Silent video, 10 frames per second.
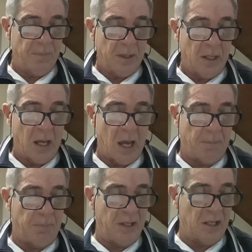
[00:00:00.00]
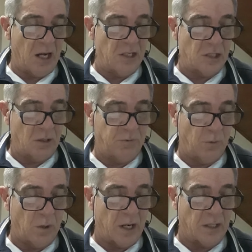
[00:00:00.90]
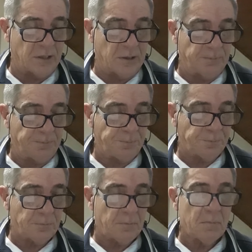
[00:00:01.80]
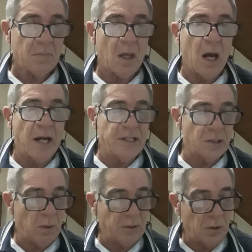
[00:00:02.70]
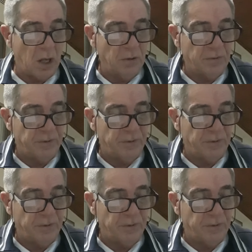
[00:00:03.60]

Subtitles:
application for us. I just want to go further